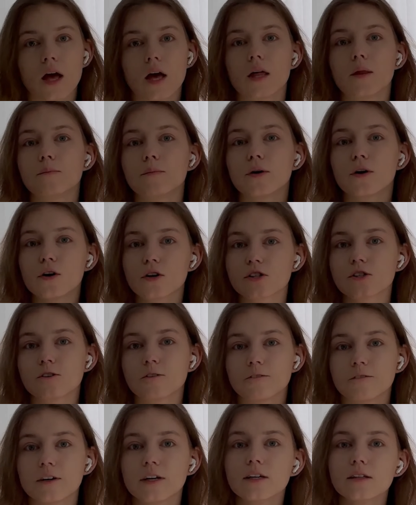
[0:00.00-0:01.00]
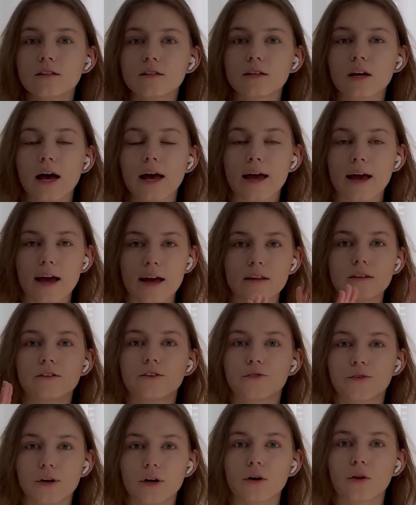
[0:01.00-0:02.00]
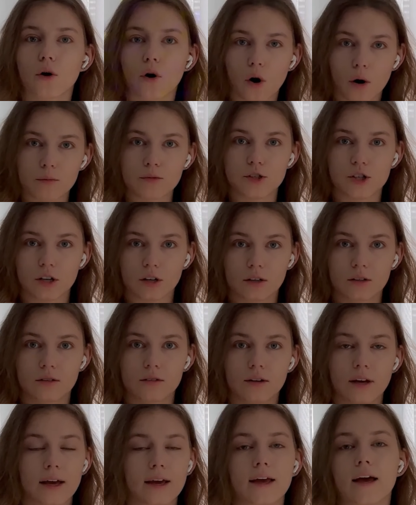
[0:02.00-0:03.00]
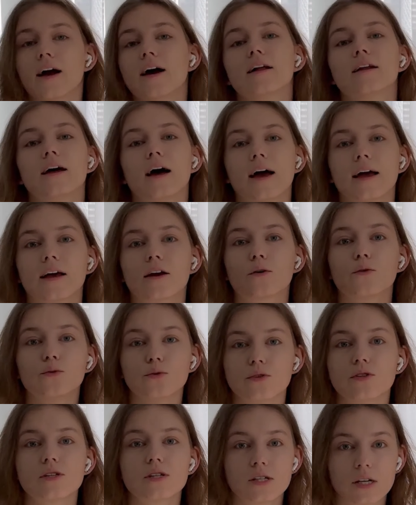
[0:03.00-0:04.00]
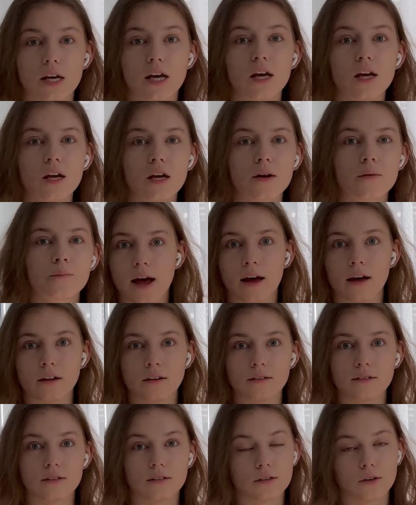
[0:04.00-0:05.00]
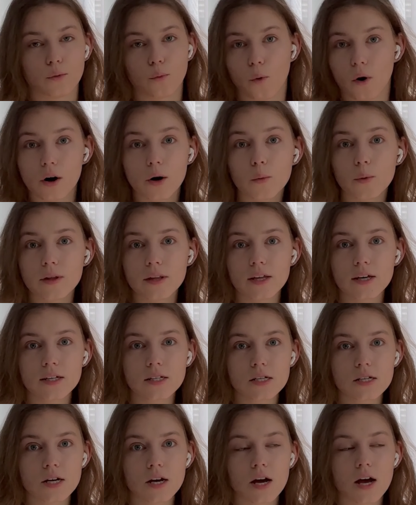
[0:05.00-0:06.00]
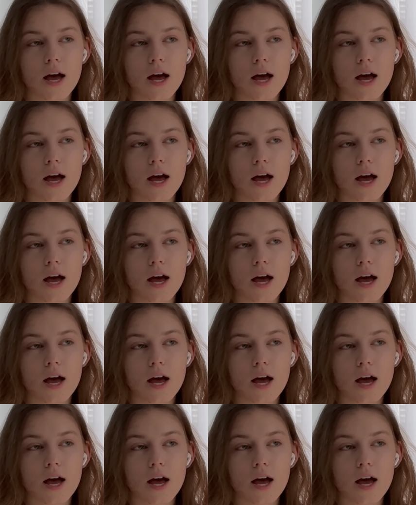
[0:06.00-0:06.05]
and because of it I had the real object again I could see and uh, work with it